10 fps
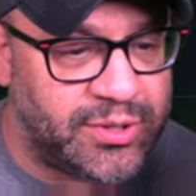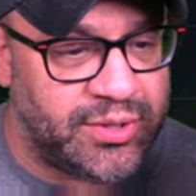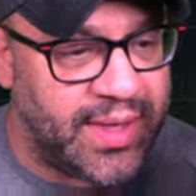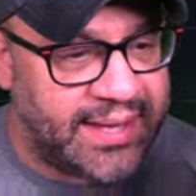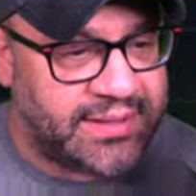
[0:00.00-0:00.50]

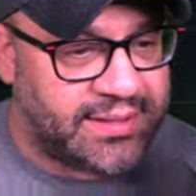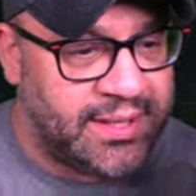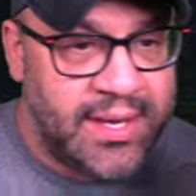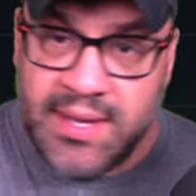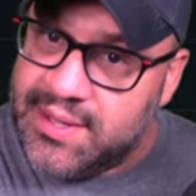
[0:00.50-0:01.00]
So that's
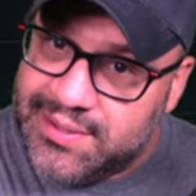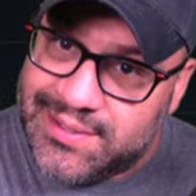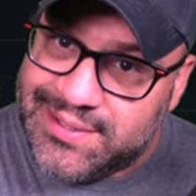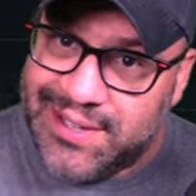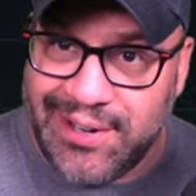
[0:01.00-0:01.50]
you
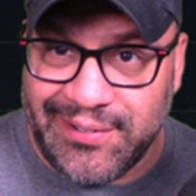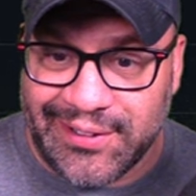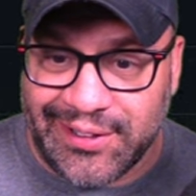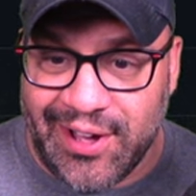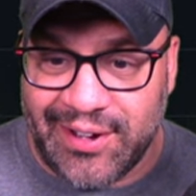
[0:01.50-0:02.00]
can see here in
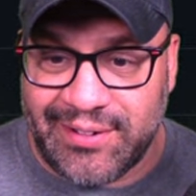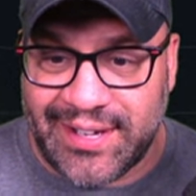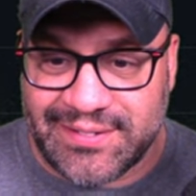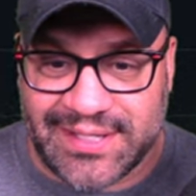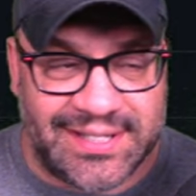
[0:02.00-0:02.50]
the log, it
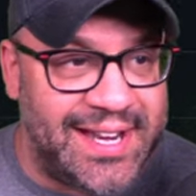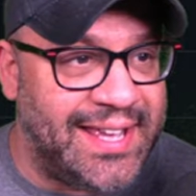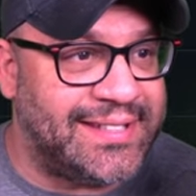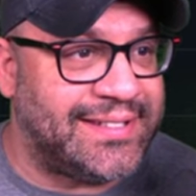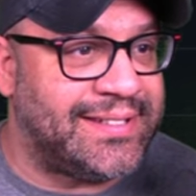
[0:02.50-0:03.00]
gives us a
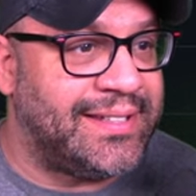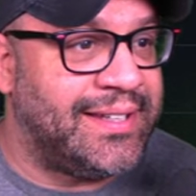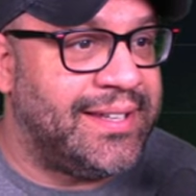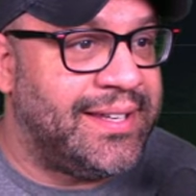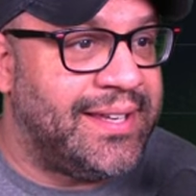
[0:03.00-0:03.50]
nice
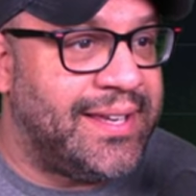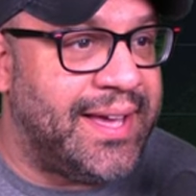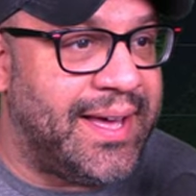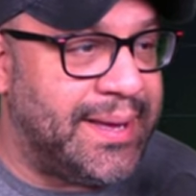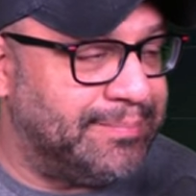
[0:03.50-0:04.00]

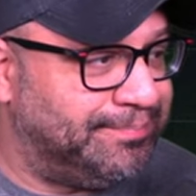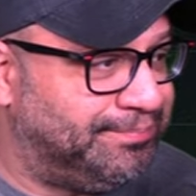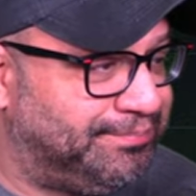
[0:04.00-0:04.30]
um,